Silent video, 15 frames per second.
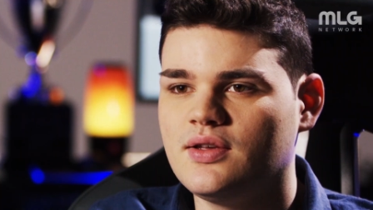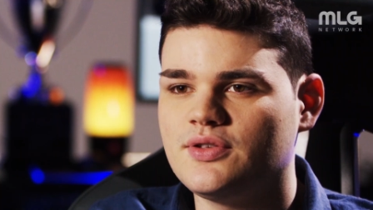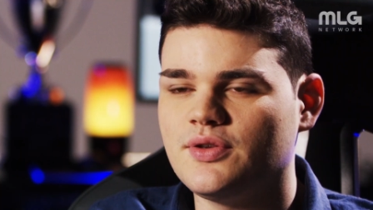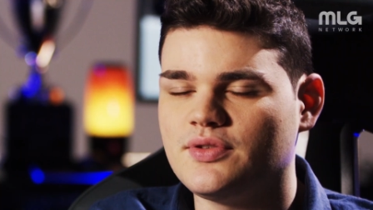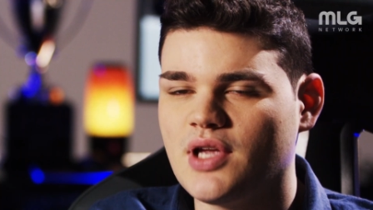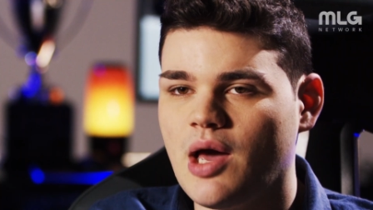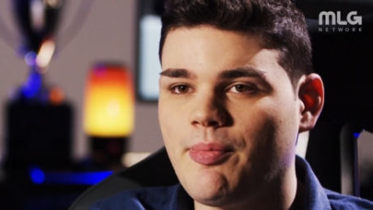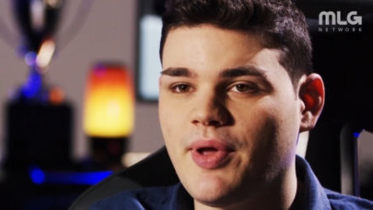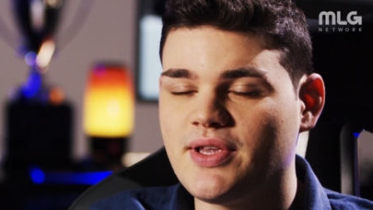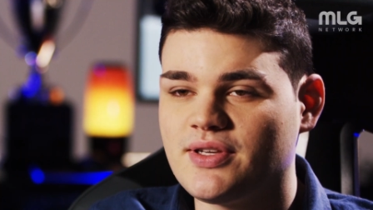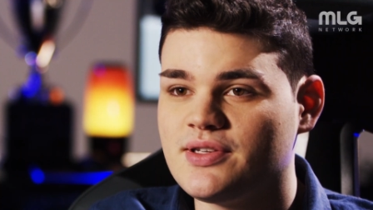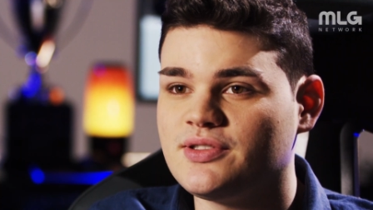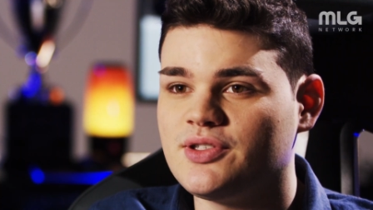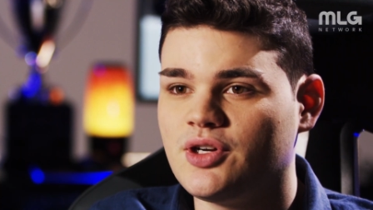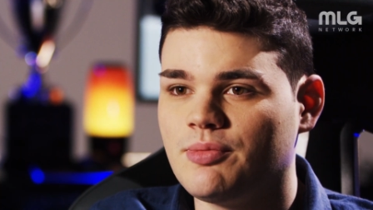So top eight's
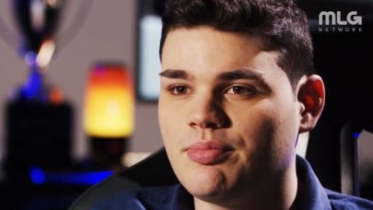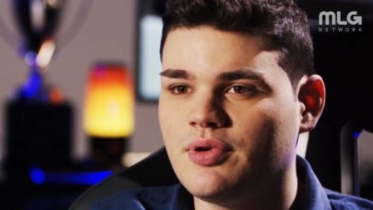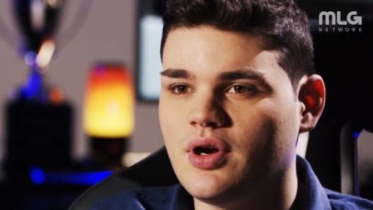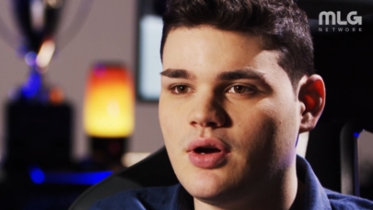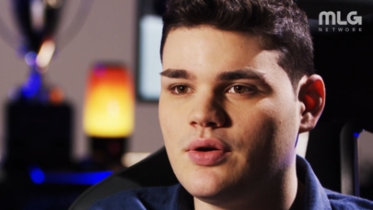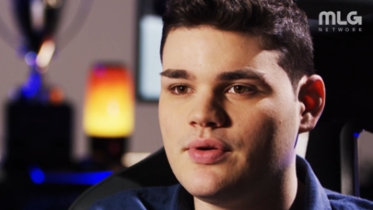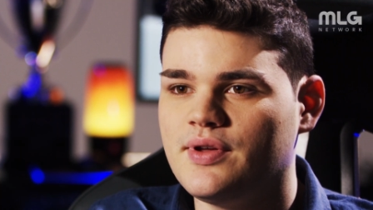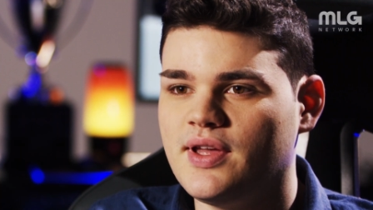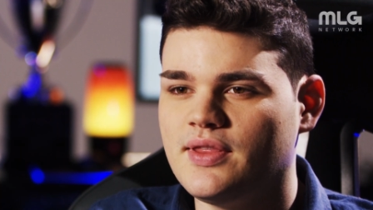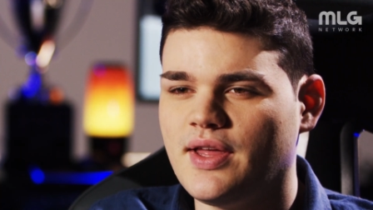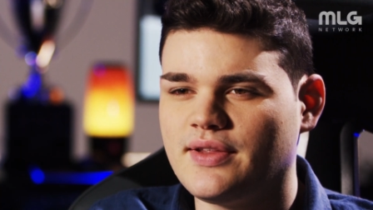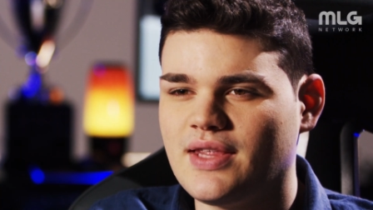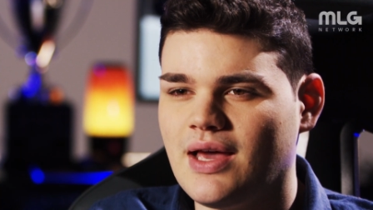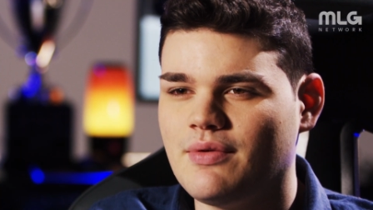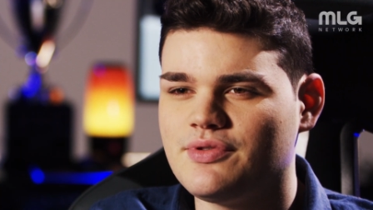considered pro, and
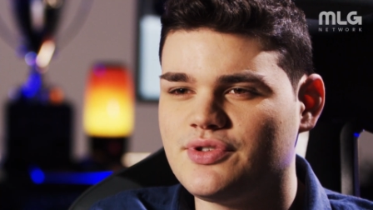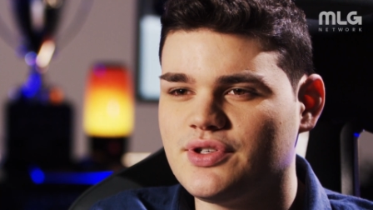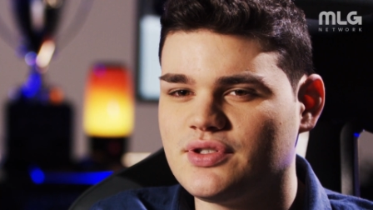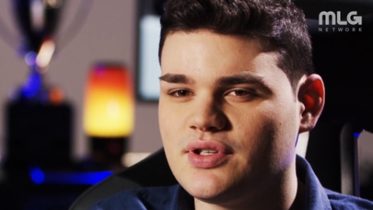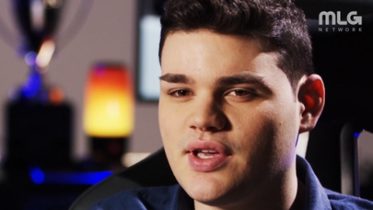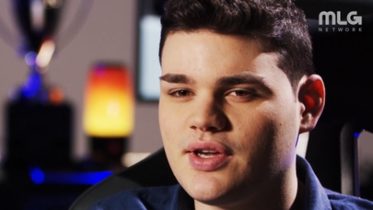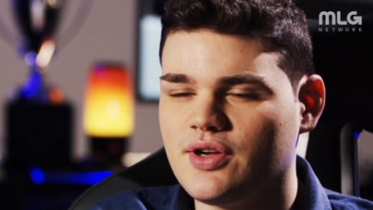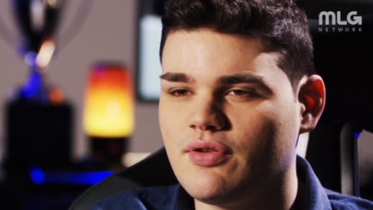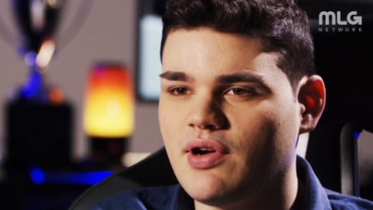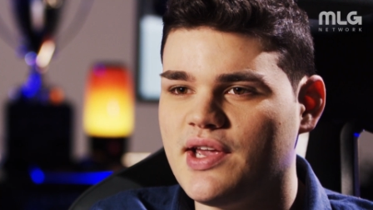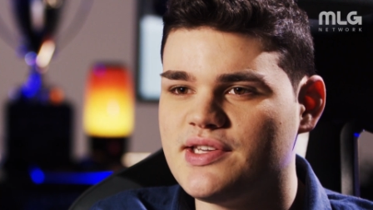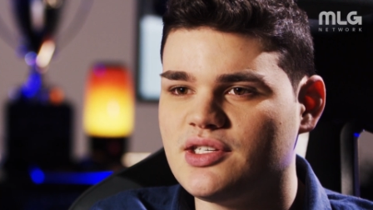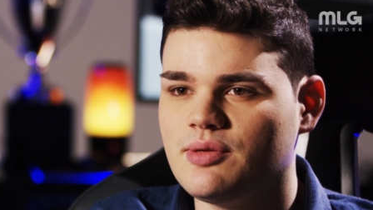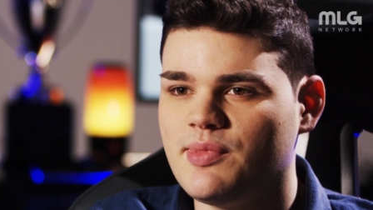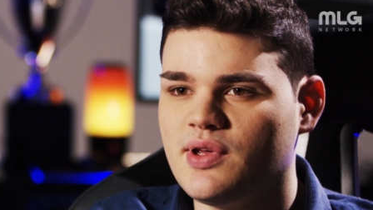like that was just like
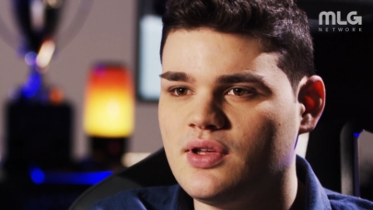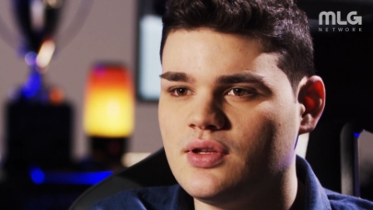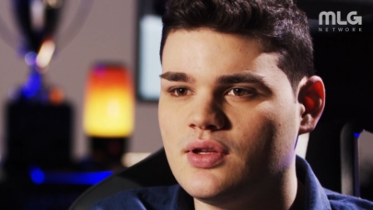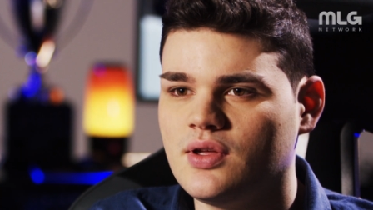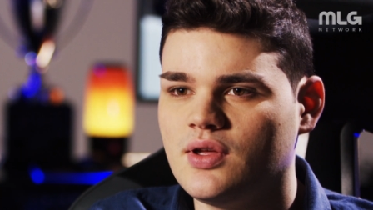crazy to me.